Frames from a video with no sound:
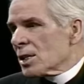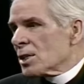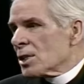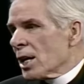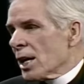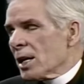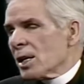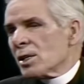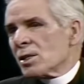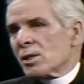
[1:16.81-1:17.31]
it's a
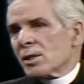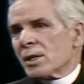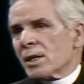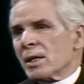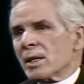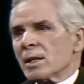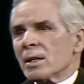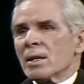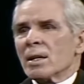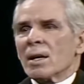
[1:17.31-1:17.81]
change of
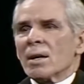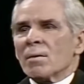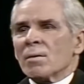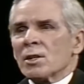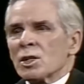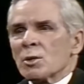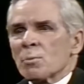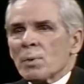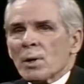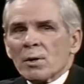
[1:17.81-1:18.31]
the
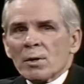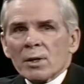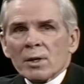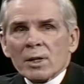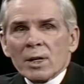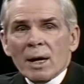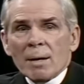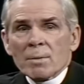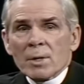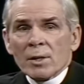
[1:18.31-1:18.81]
spirit
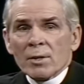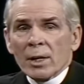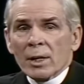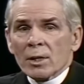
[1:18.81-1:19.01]
of the times.